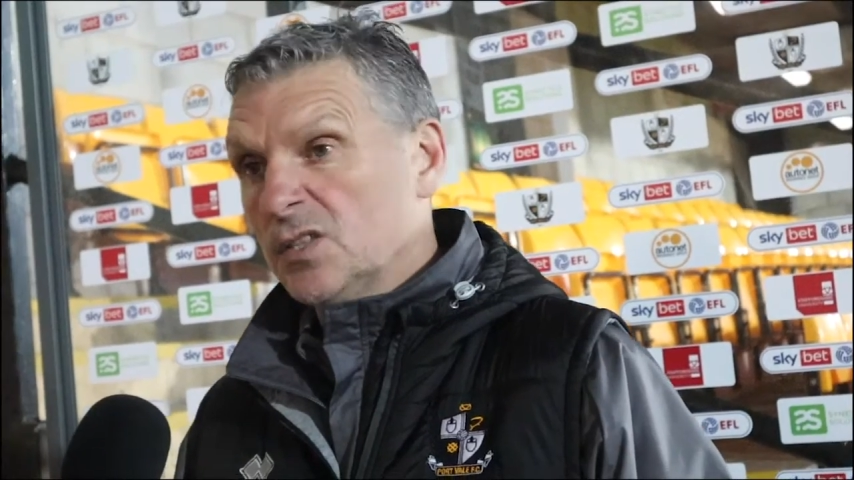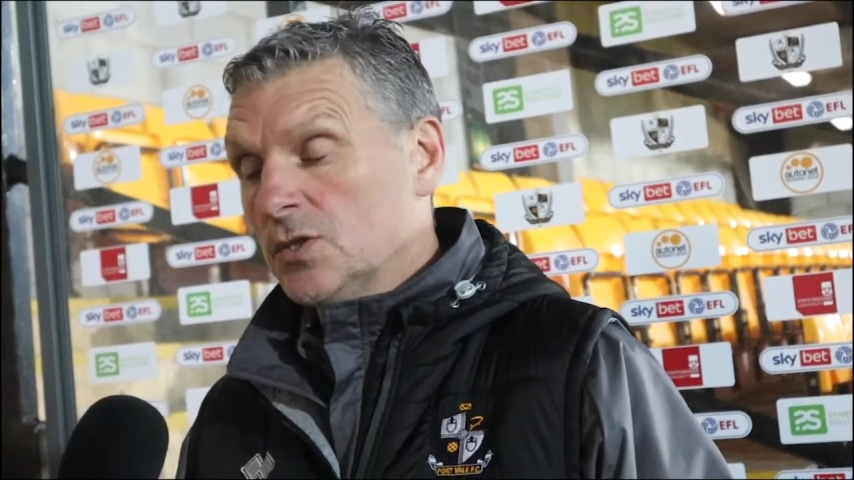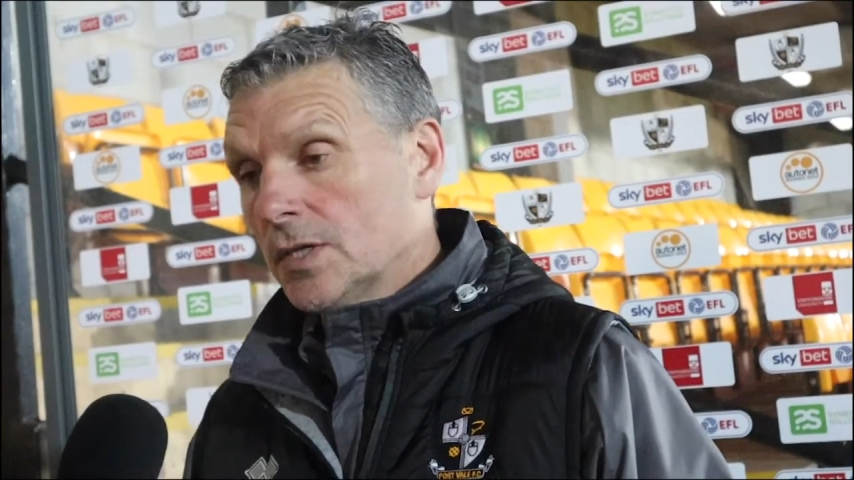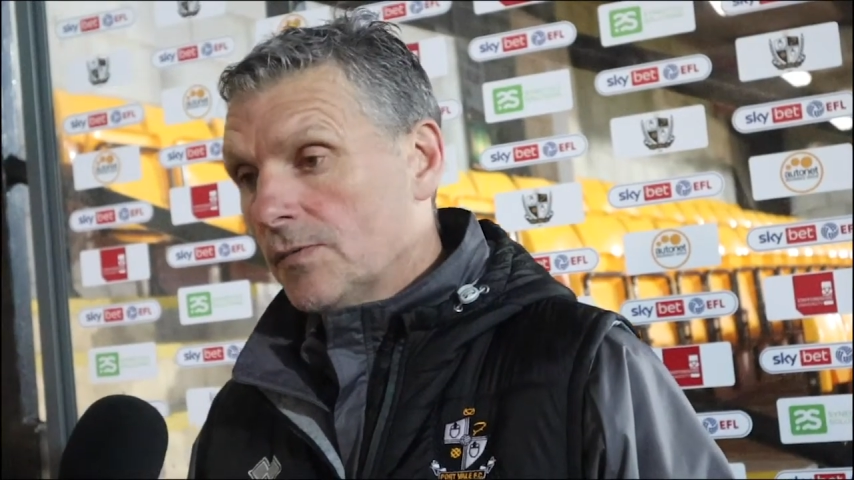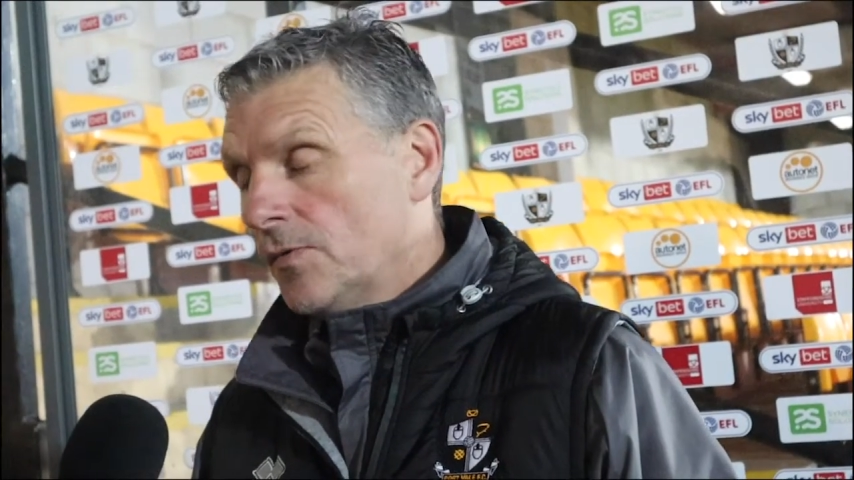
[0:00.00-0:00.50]

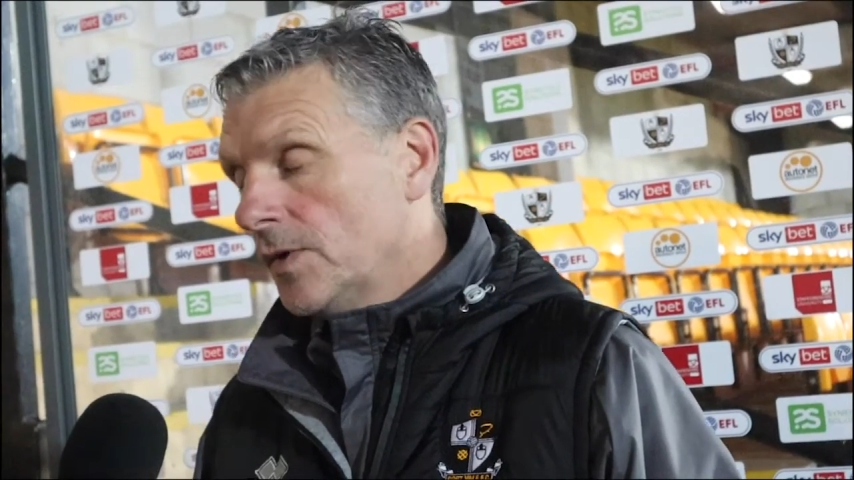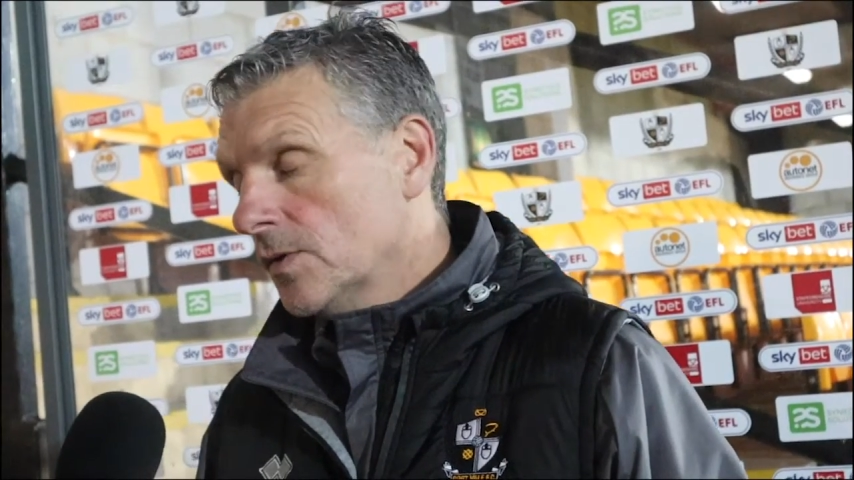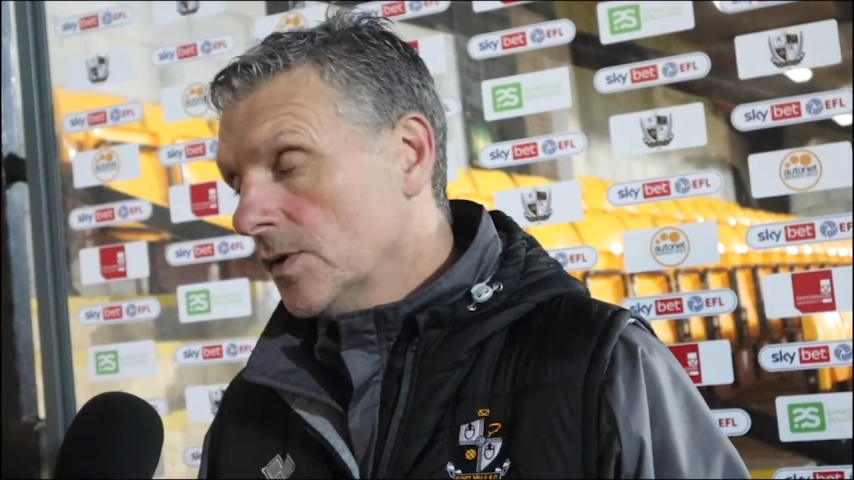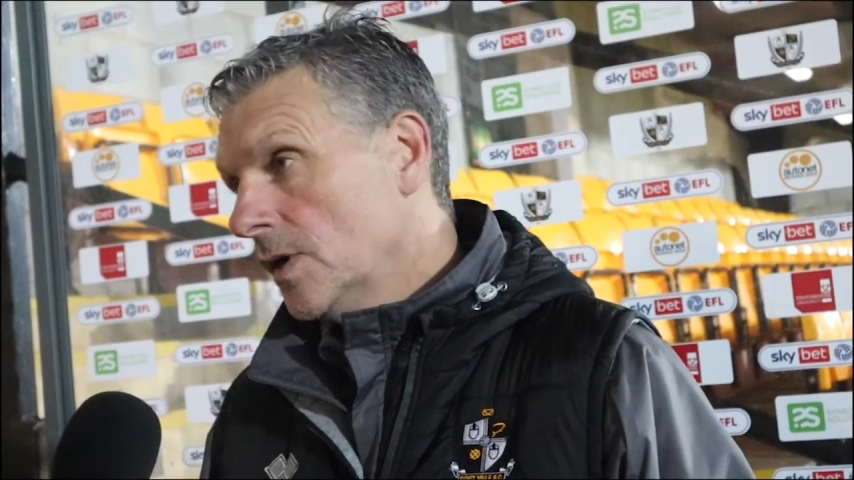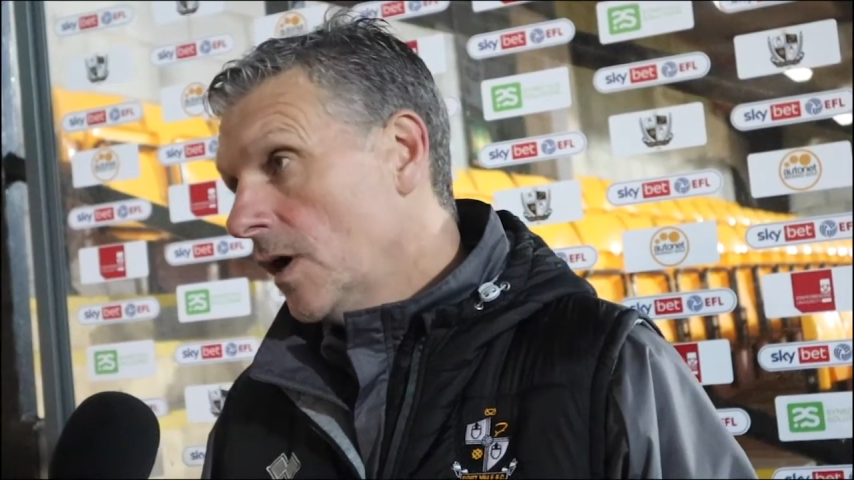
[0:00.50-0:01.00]
just have a real
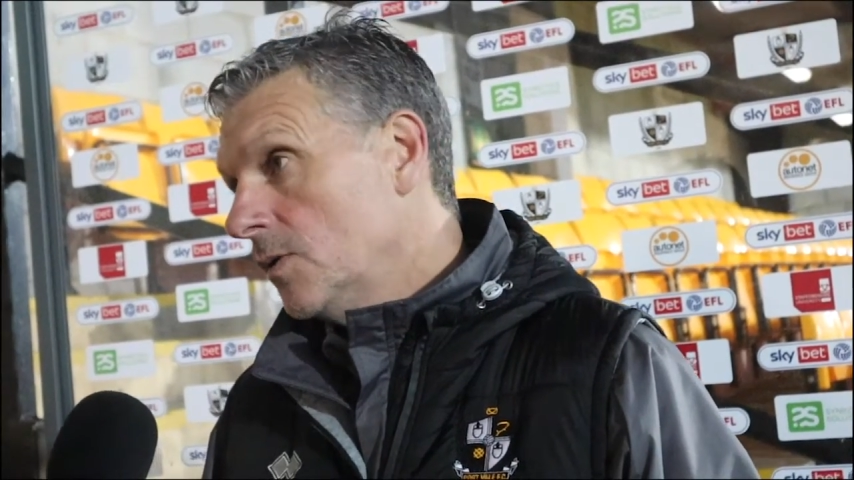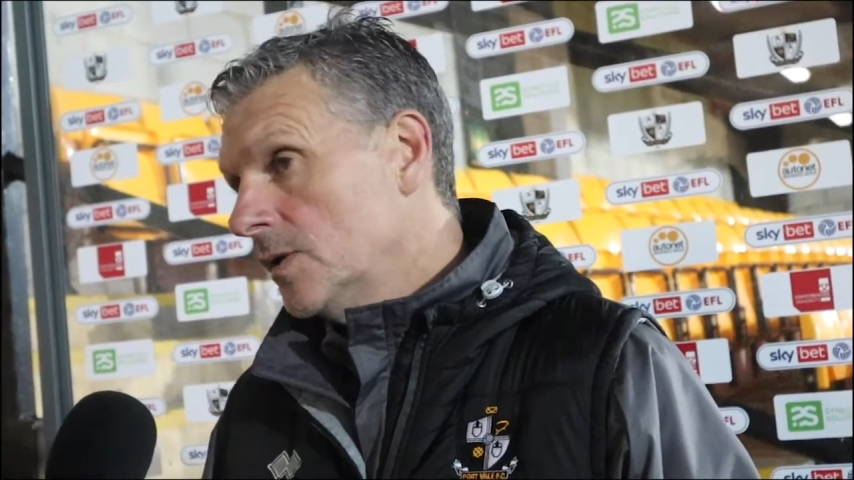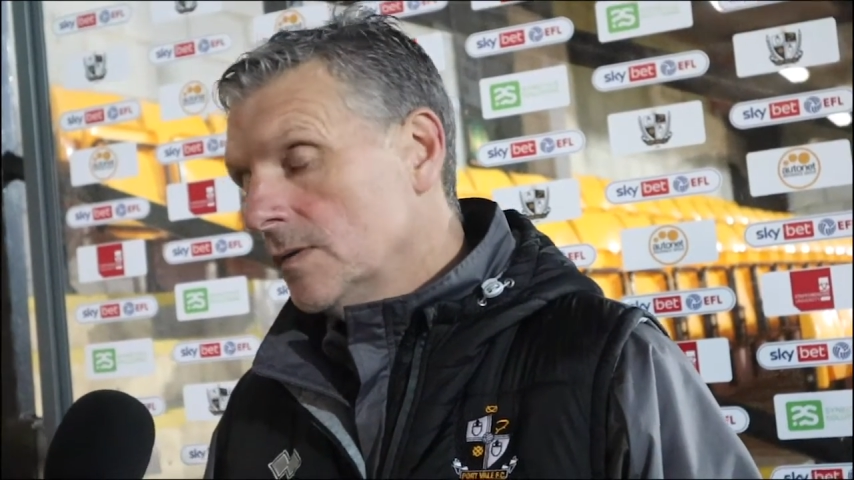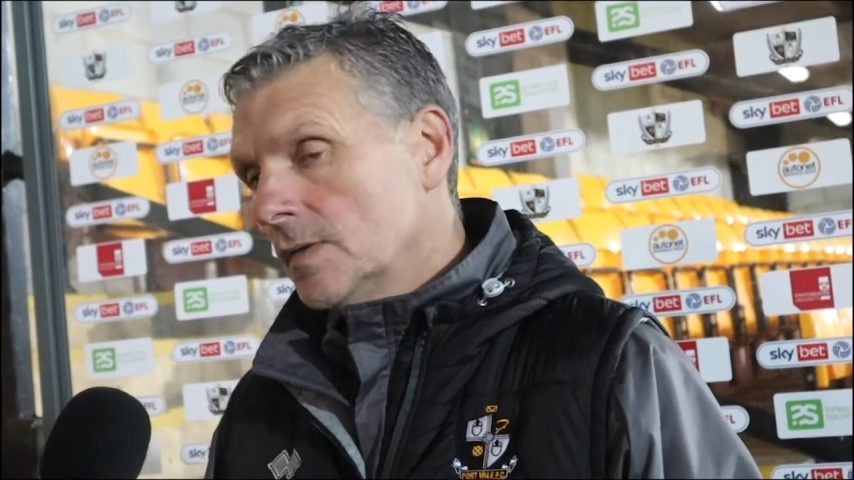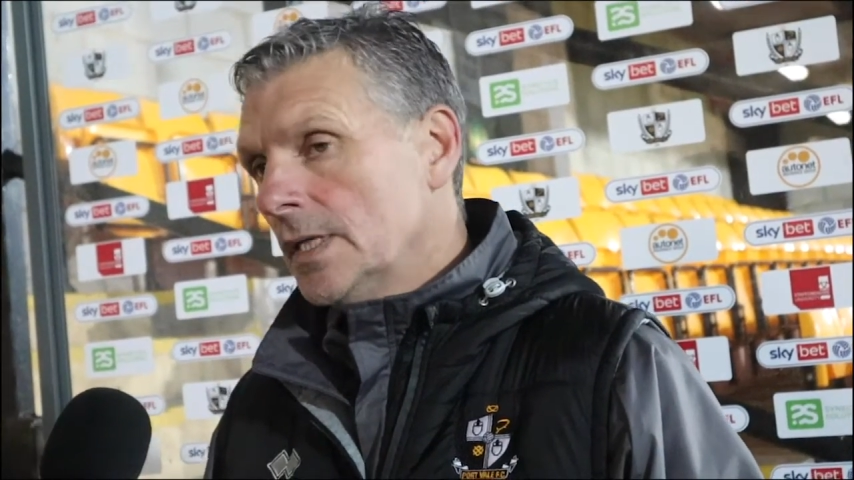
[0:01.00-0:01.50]
good go,
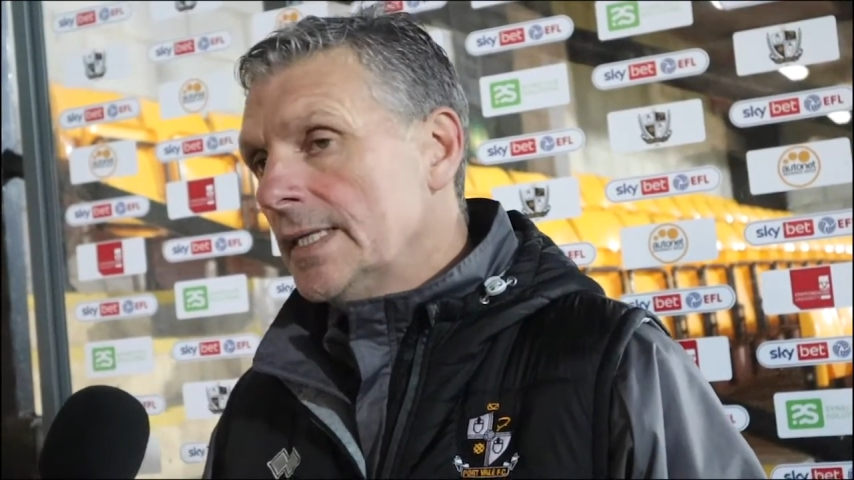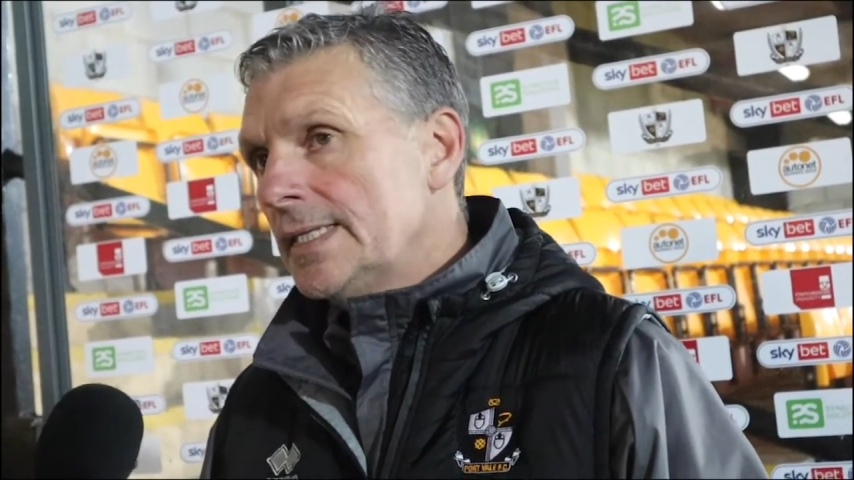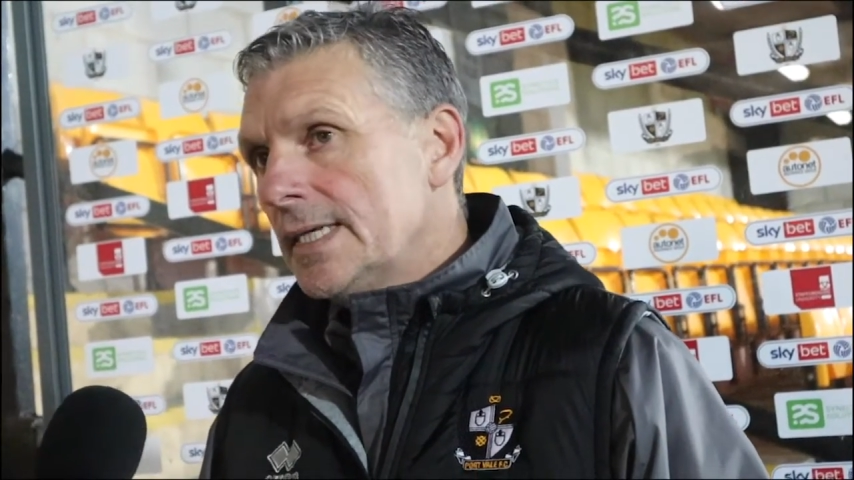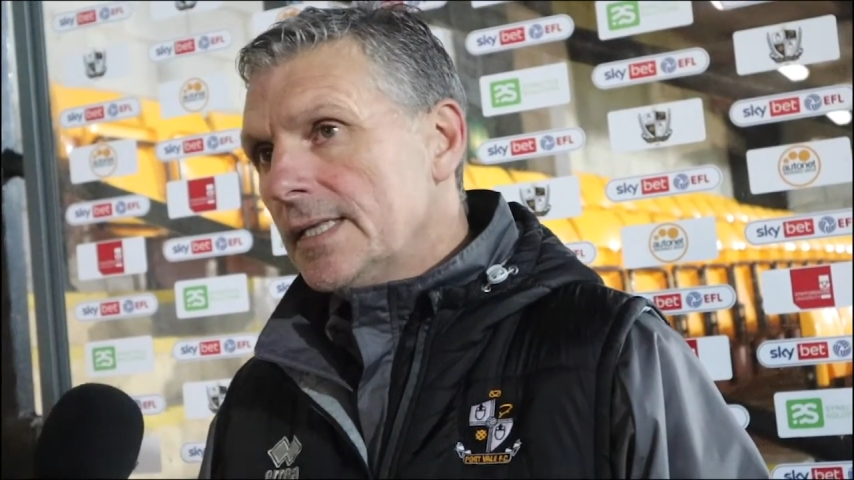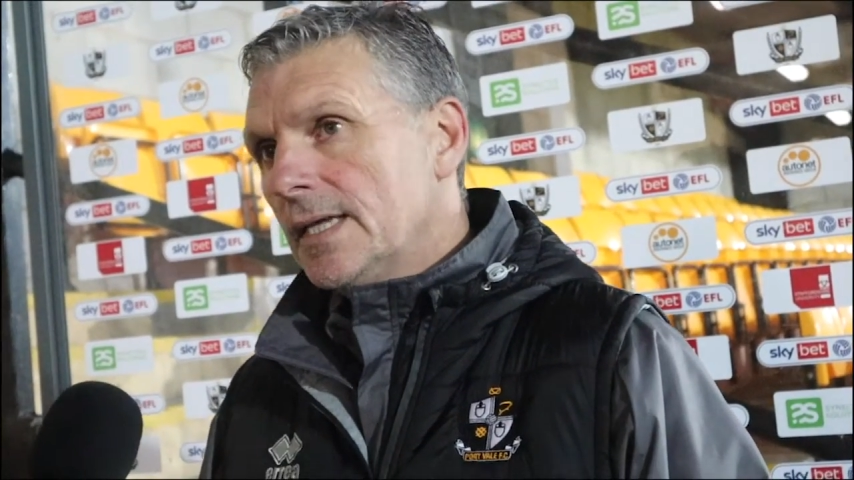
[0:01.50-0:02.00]
and they
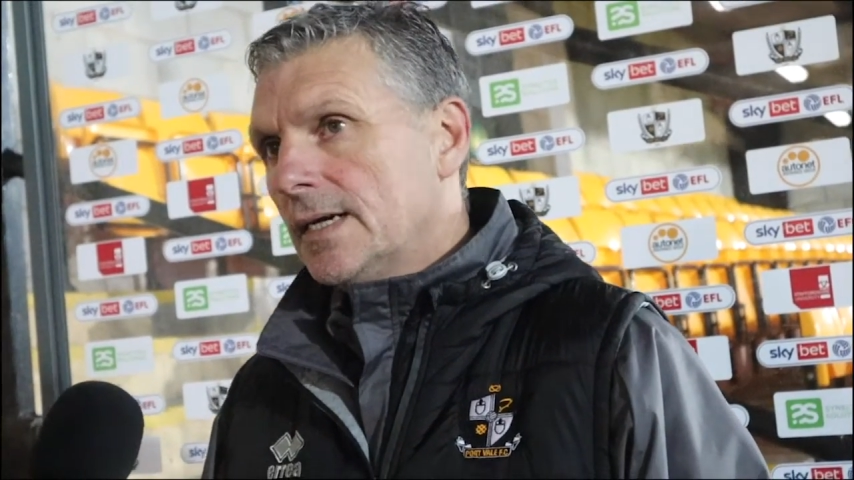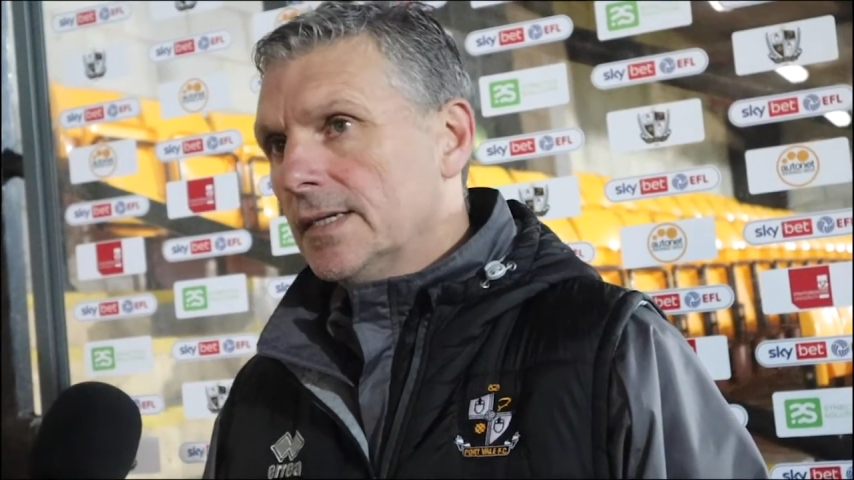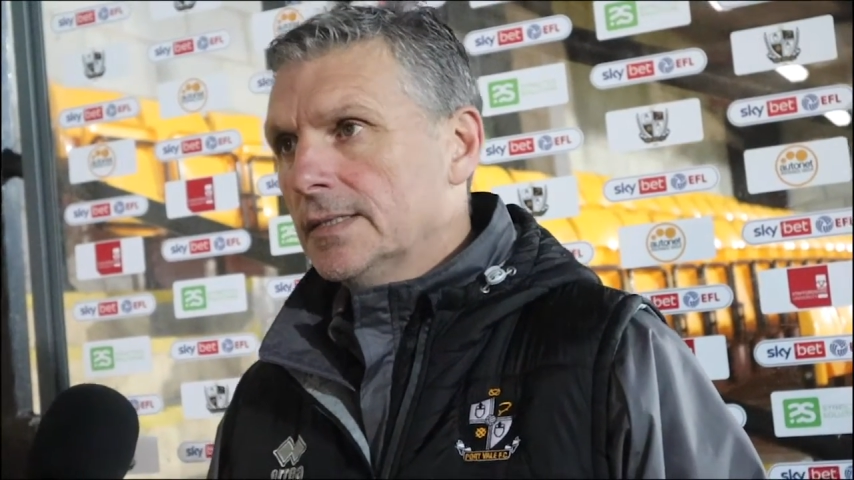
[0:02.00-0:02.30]
did that.